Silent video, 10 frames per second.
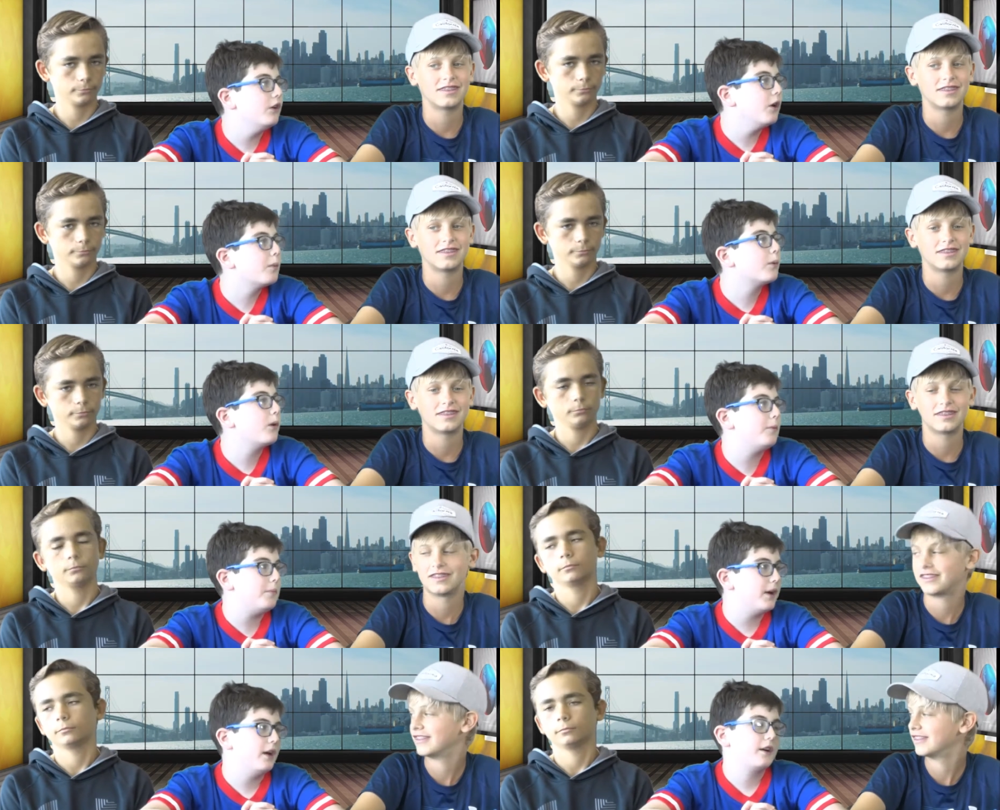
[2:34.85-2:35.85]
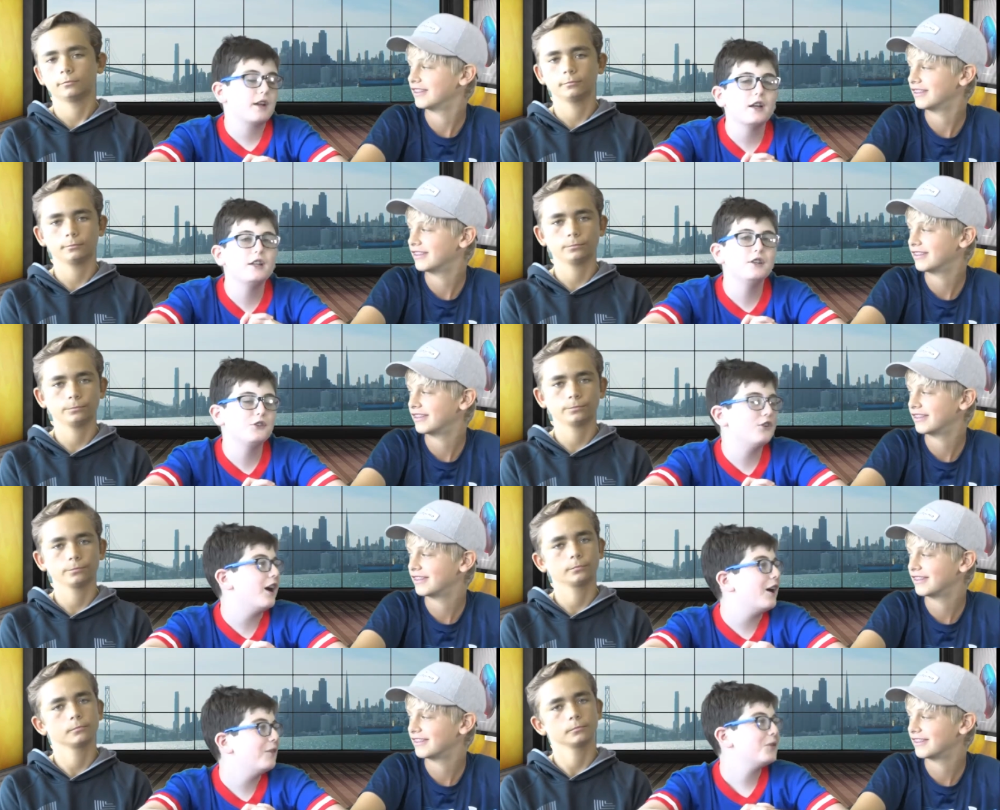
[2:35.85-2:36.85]
Speaker 1: number one pick in the
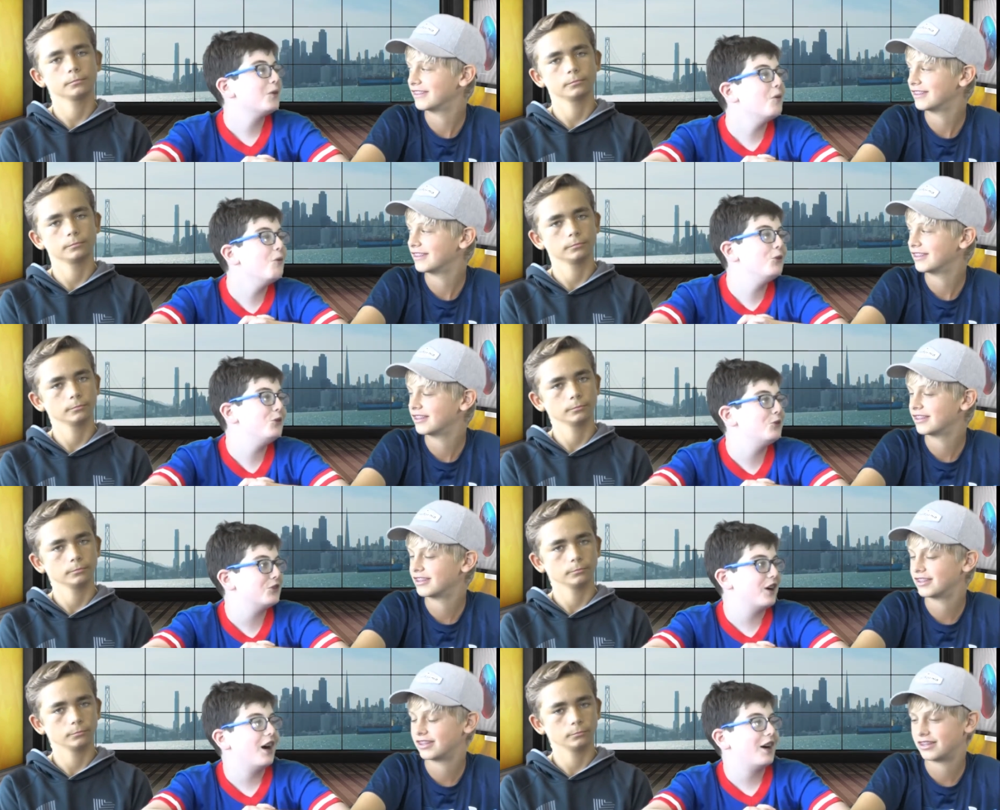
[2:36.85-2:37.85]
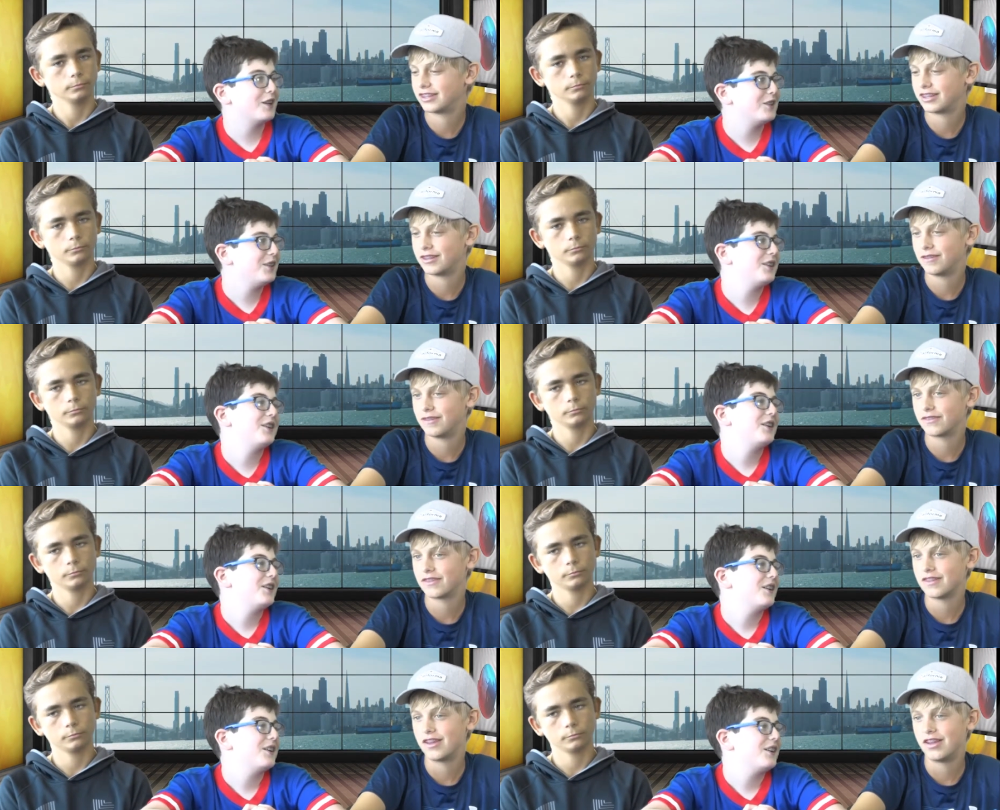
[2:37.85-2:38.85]
draft, who would you select?
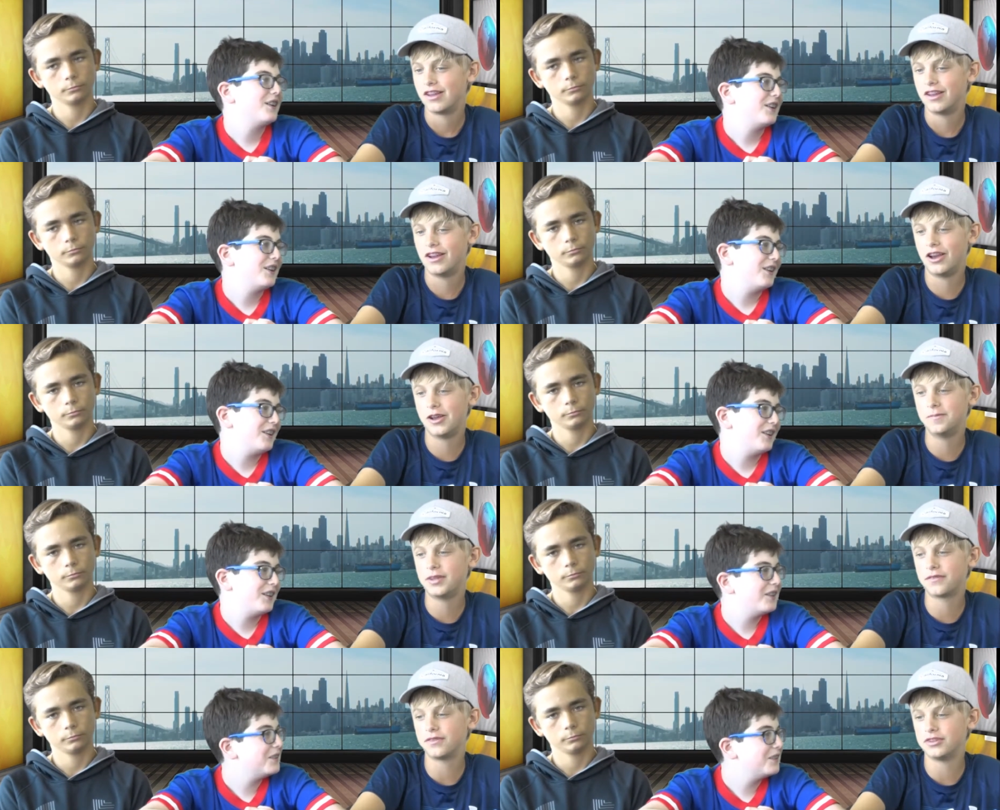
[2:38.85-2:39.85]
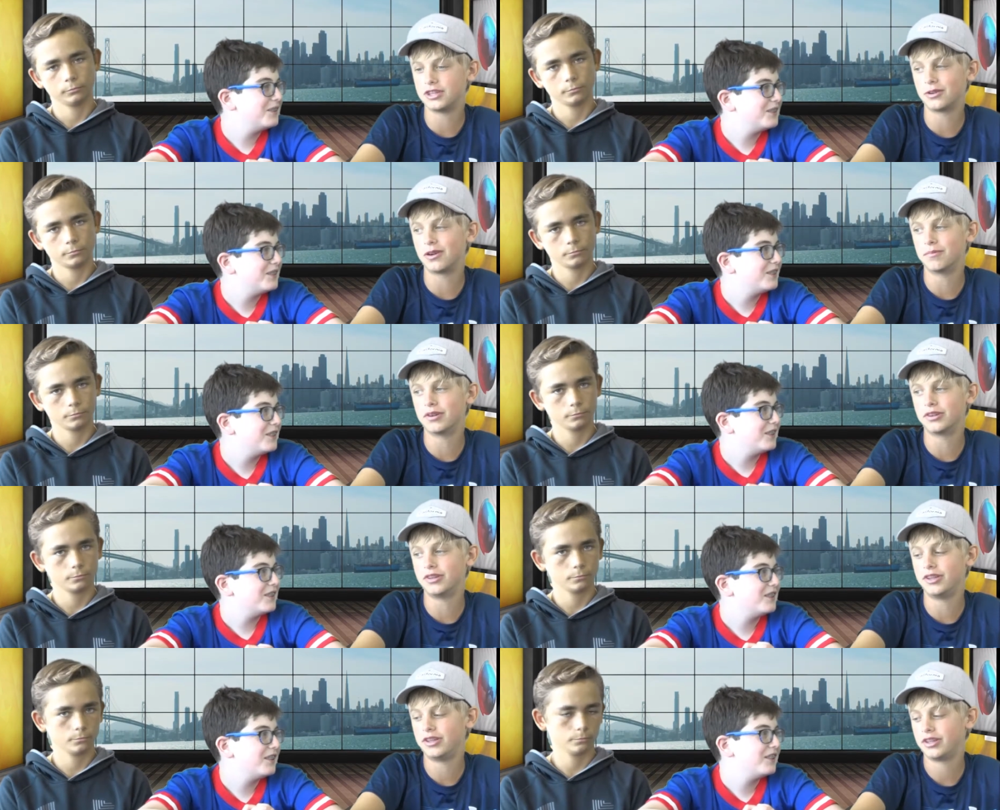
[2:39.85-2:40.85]
Speaker 2: Um, definitely Saquon
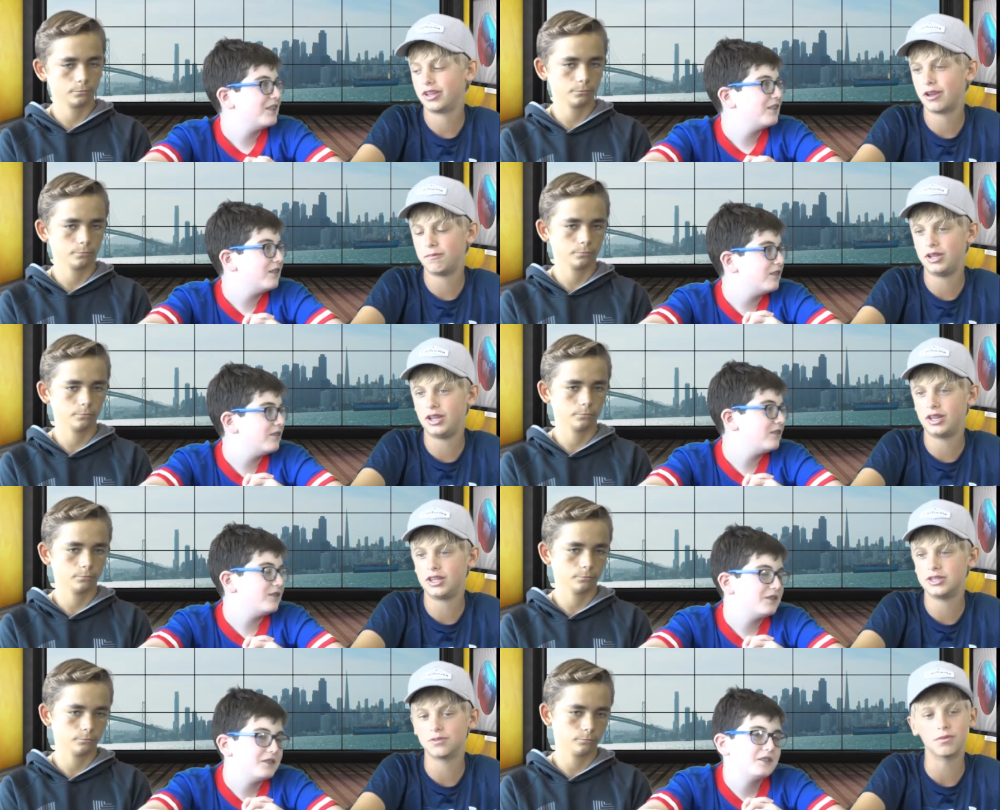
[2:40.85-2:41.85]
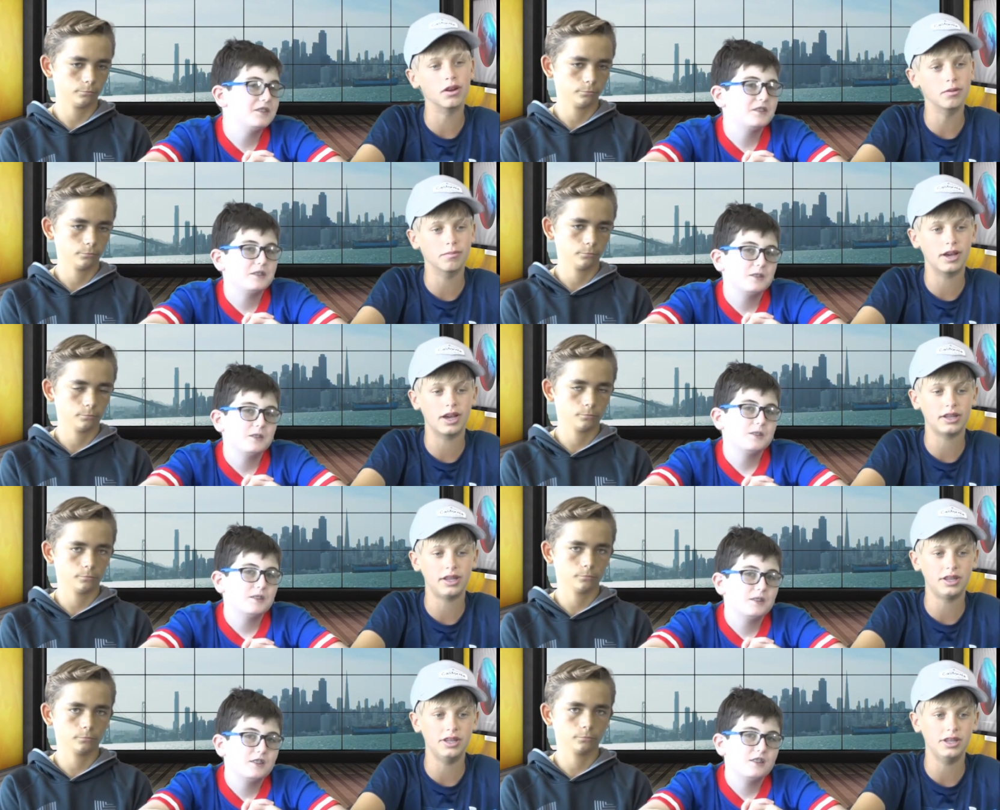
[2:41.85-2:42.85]
Barkley. I mean, he's a running back.
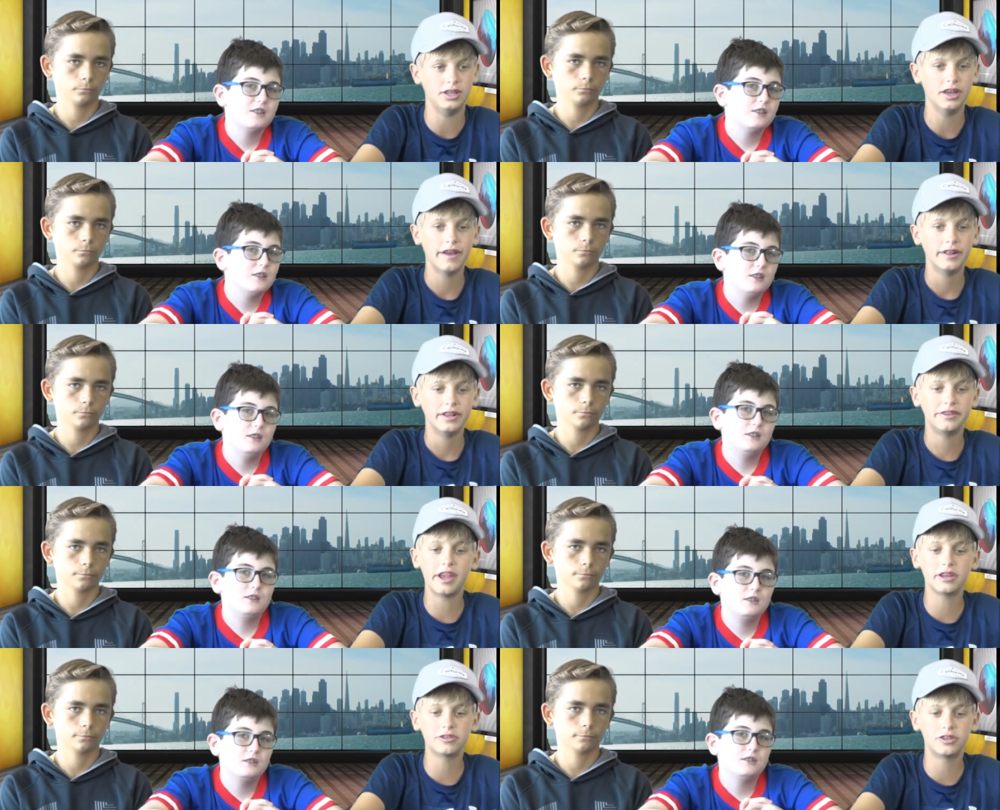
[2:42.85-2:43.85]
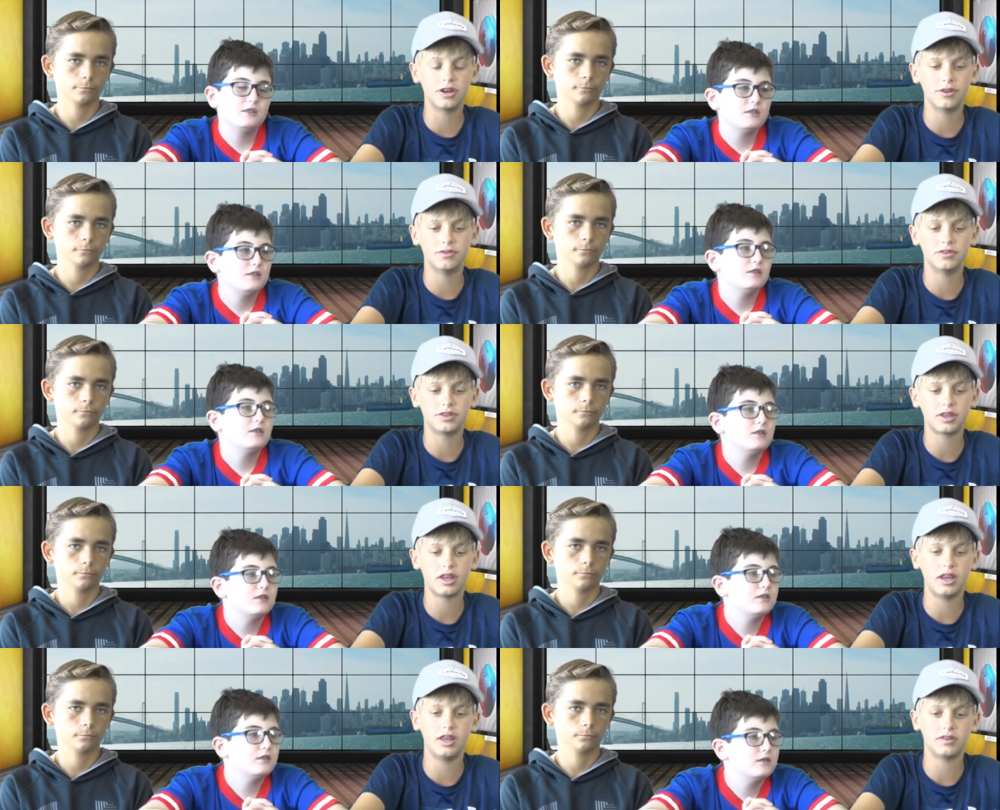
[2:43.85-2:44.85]
He, Daniel Jones
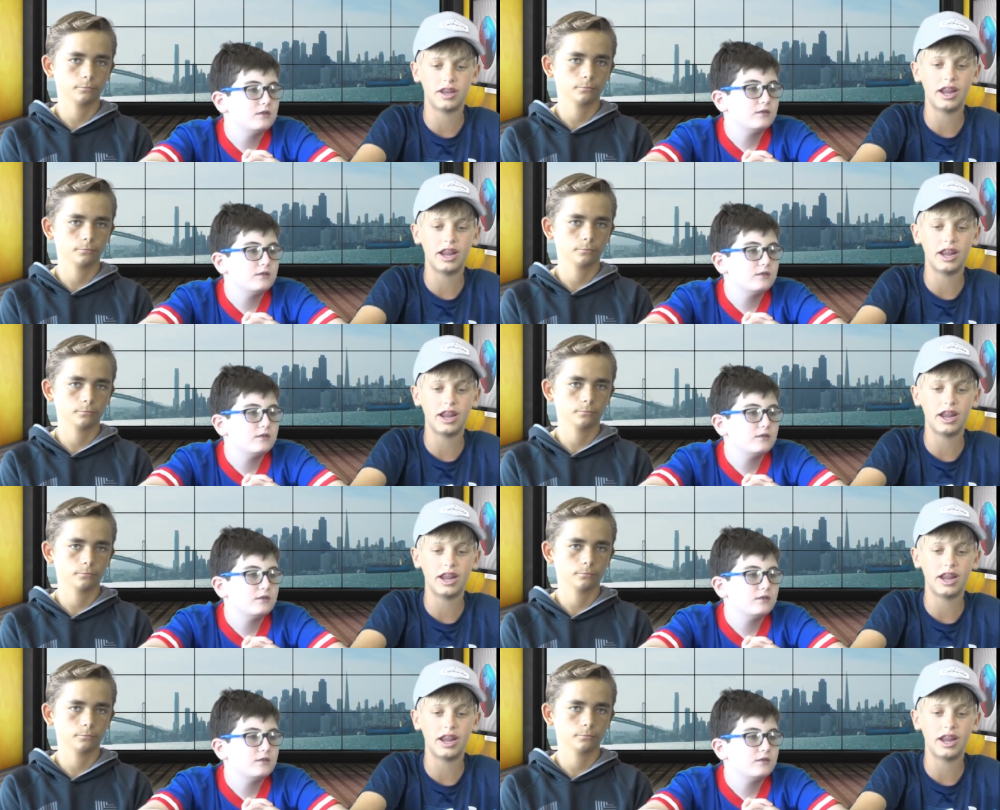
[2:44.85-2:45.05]
is